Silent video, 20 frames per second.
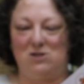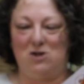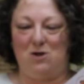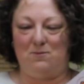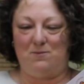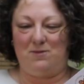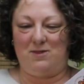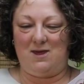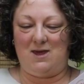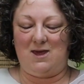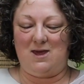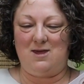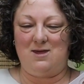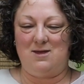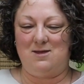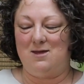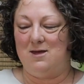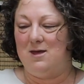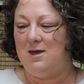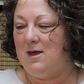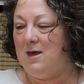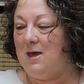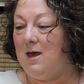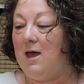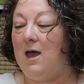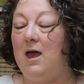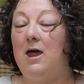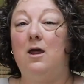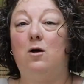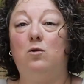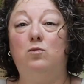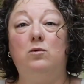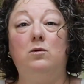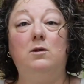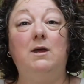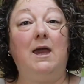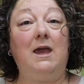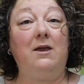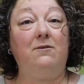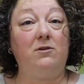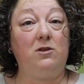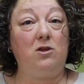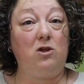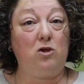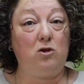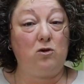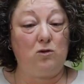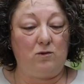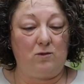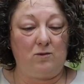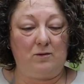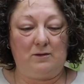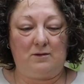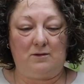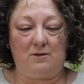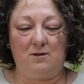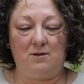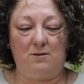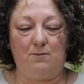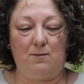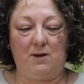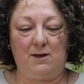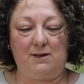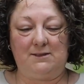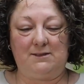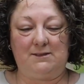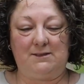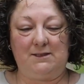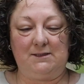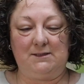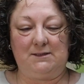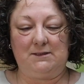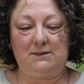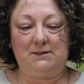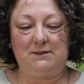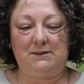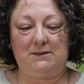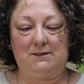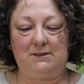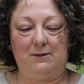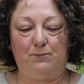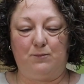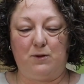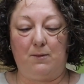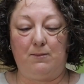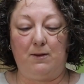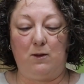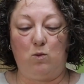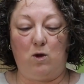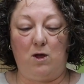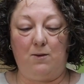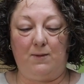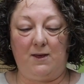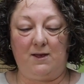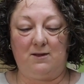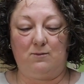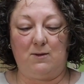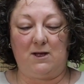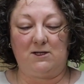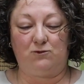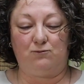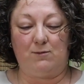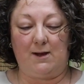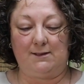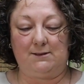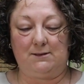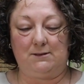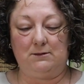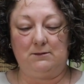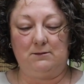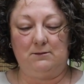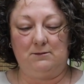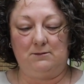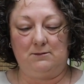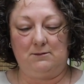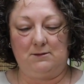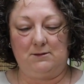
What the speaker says: the top there. And I'll even use my scissors. Probably won't be as much rustle,